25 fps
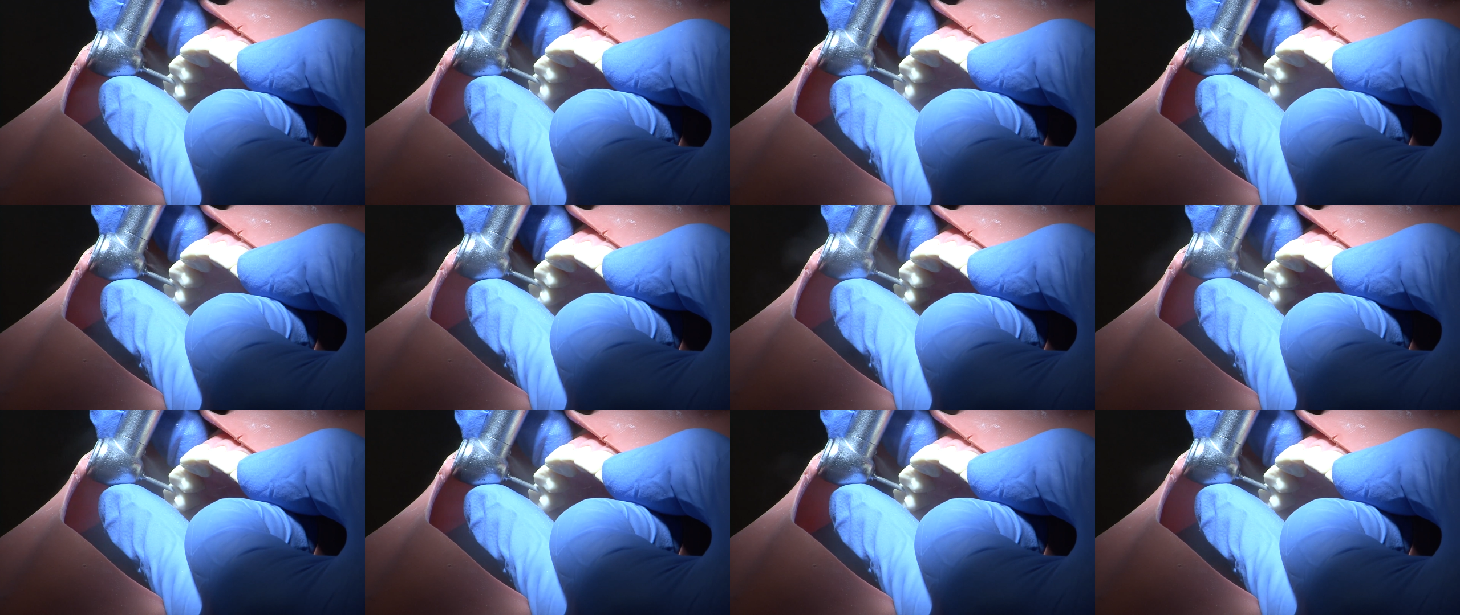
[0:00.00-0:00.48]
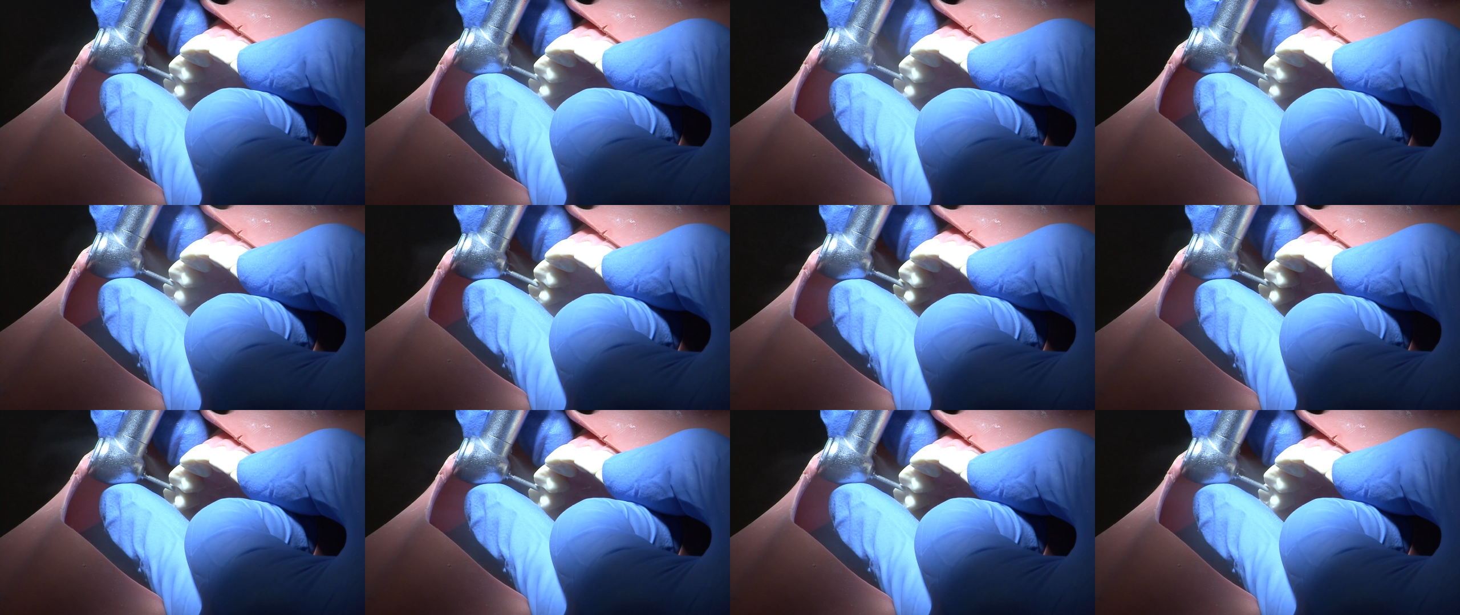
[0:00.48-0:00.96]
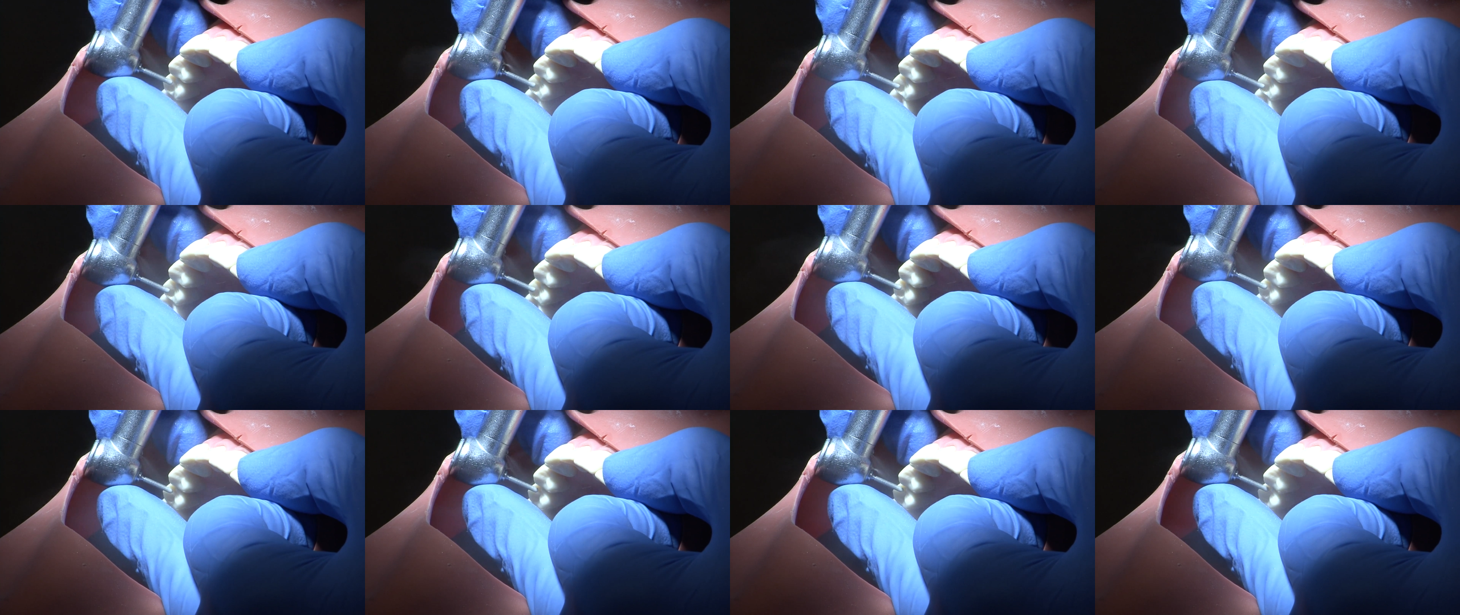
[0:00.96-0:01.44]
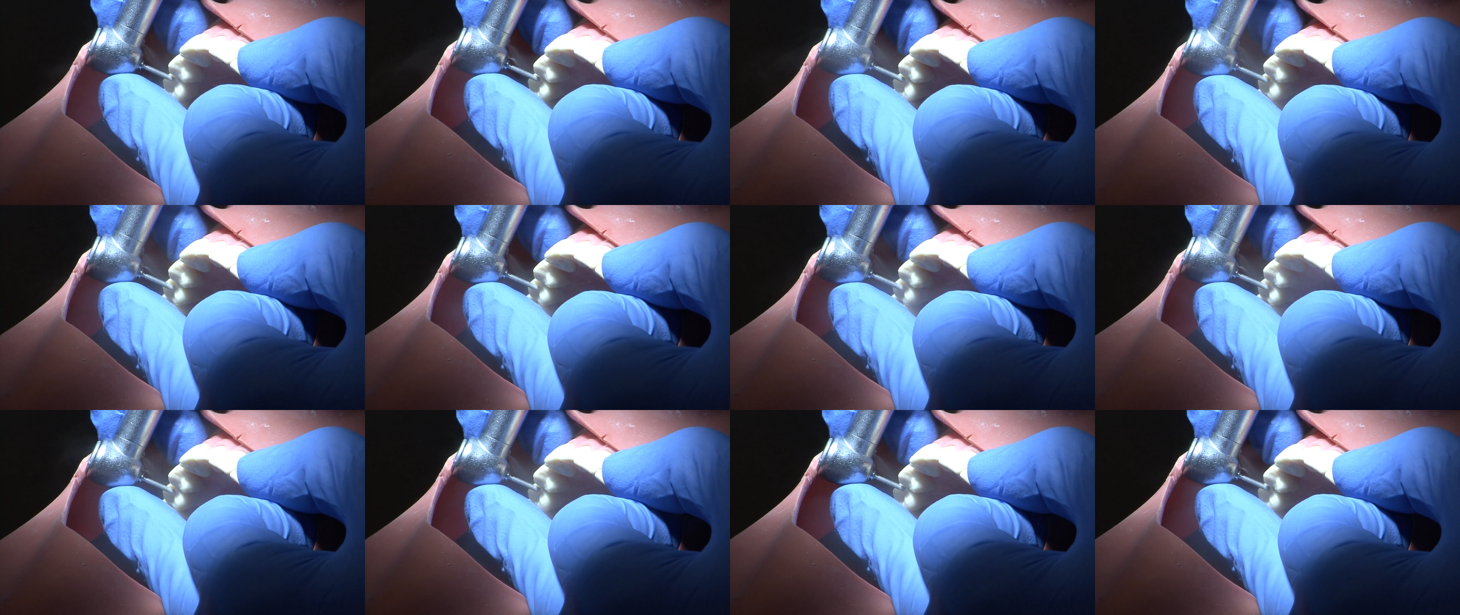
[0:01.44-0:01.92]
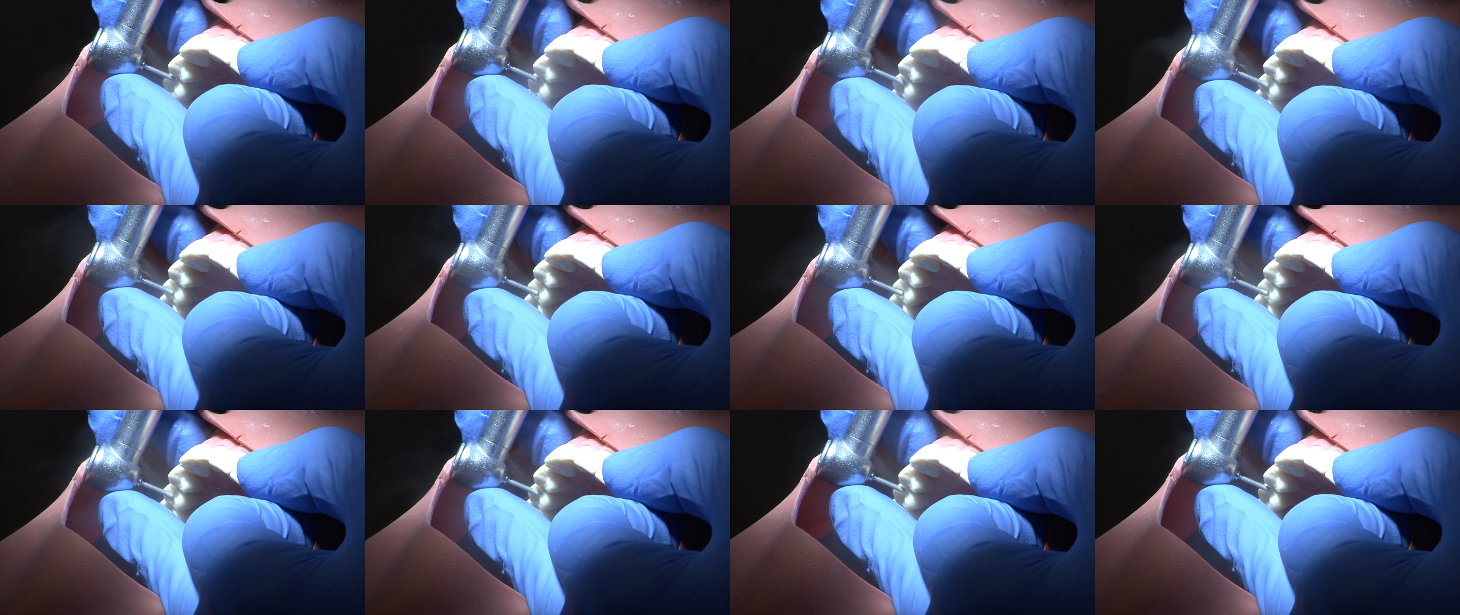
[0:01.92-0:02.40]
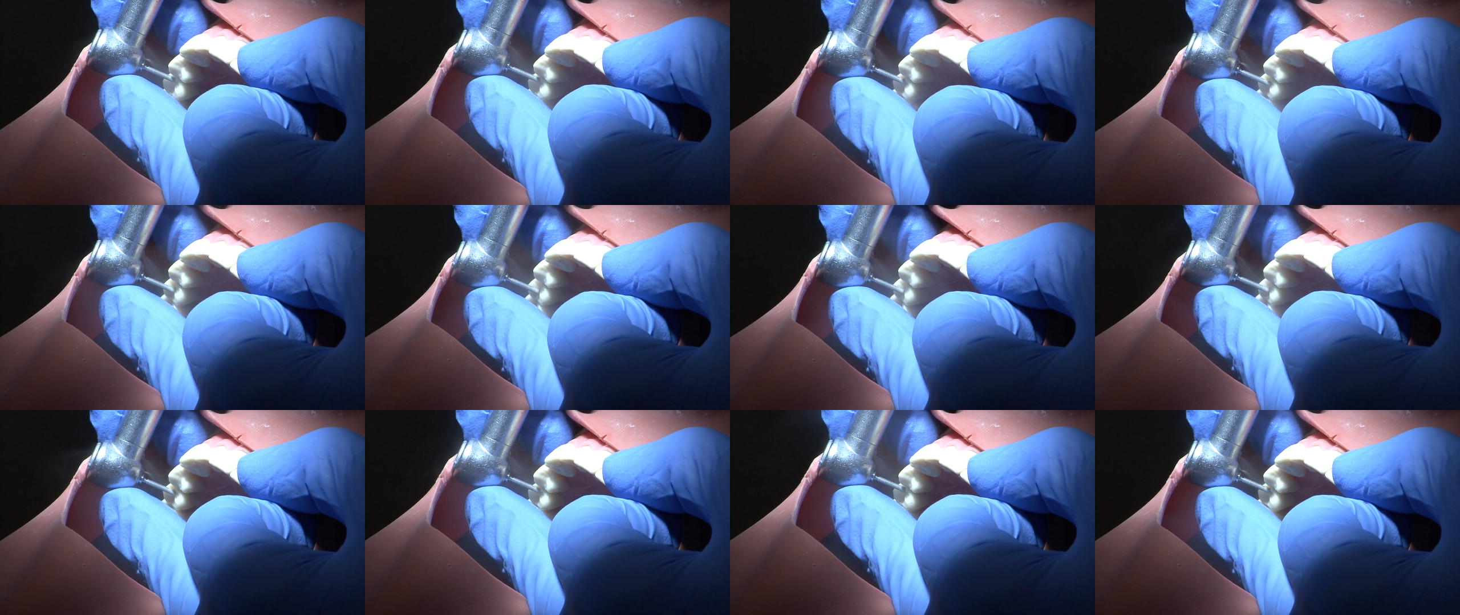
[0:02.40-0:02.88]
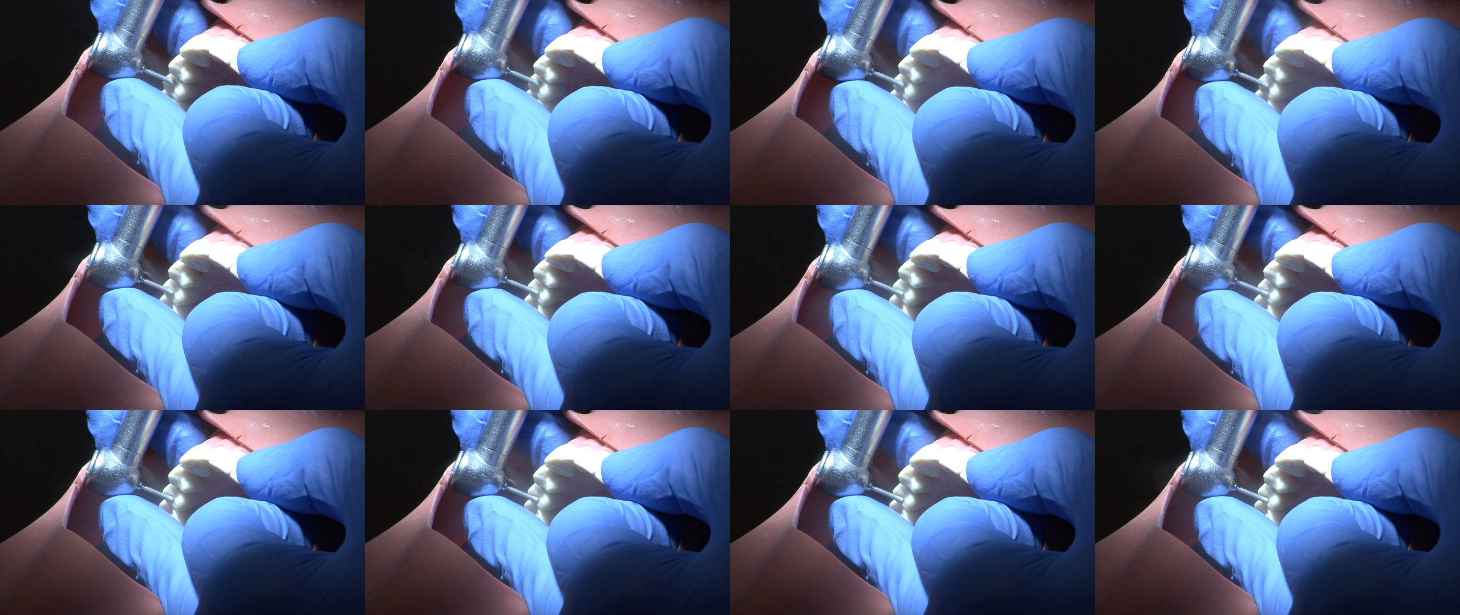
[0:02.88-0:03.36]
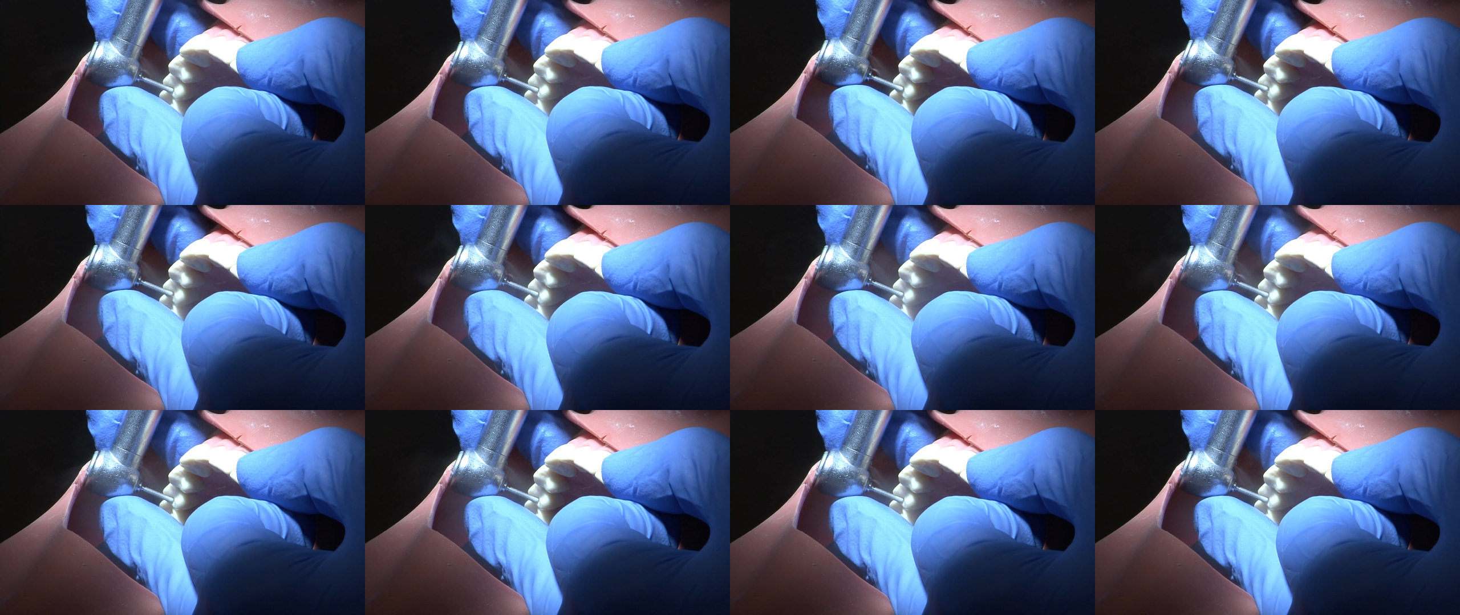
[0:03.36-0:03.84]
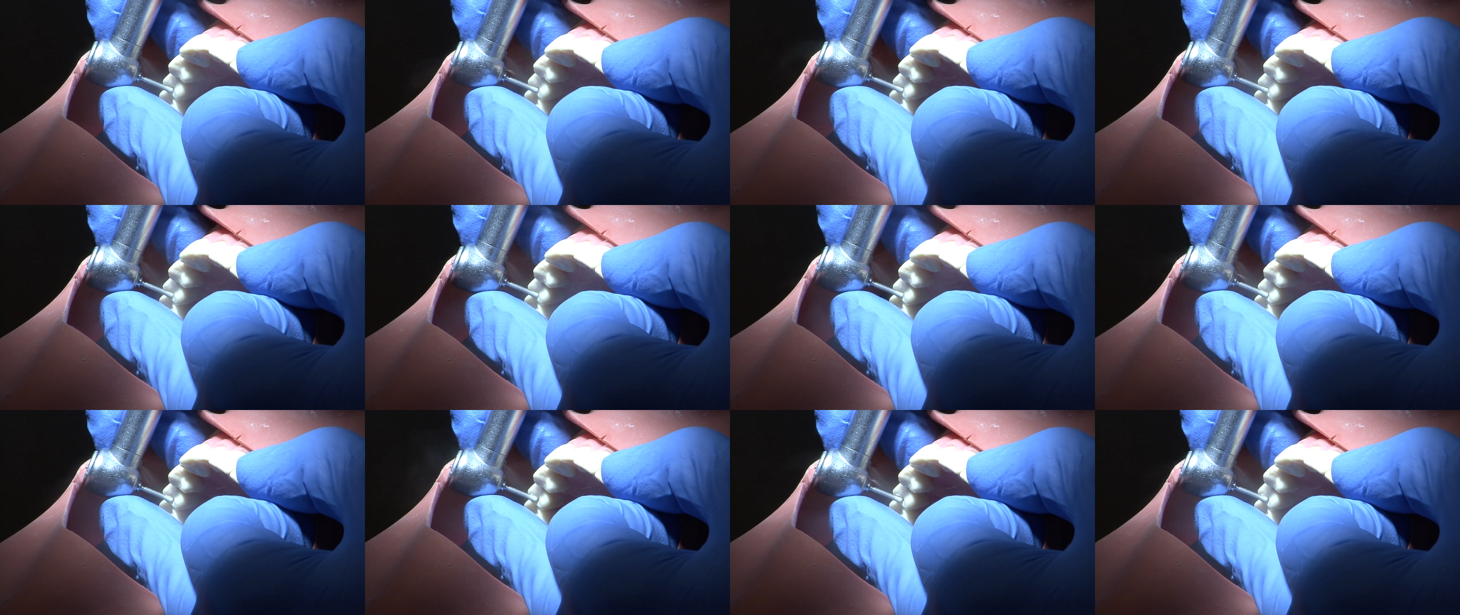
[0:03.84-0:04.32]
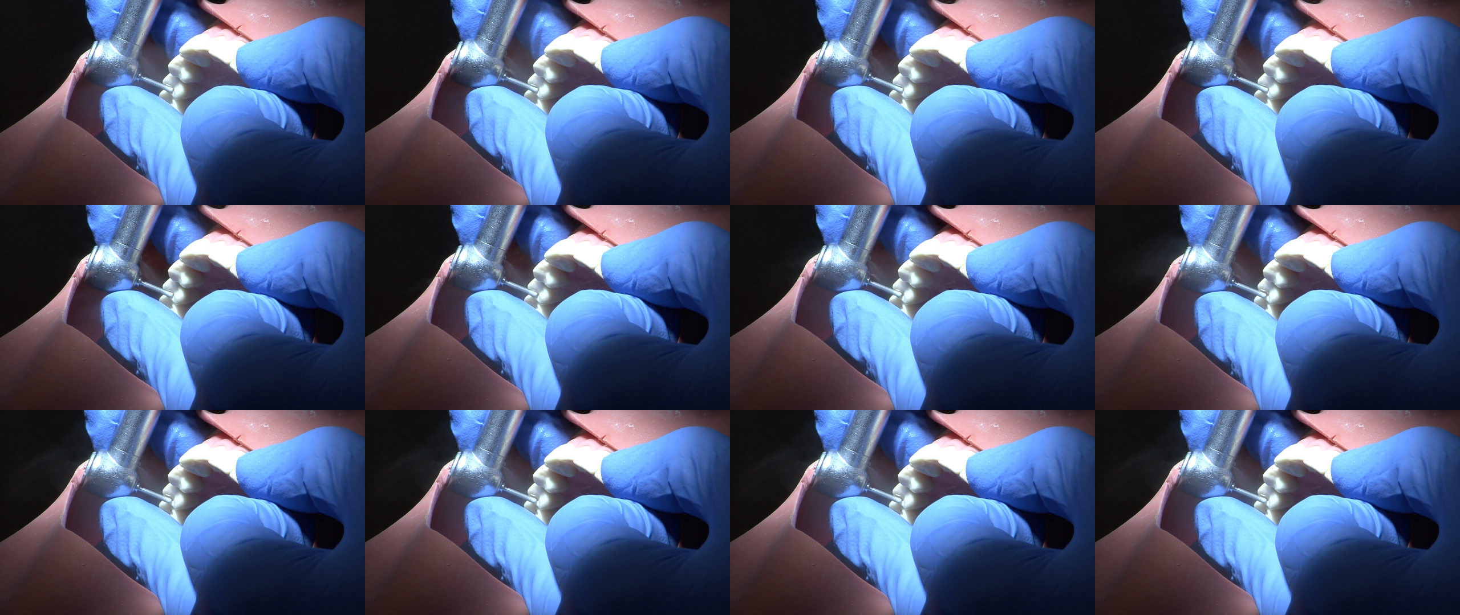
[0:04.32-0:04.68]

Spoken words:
No face is visible, so there are no lips to read.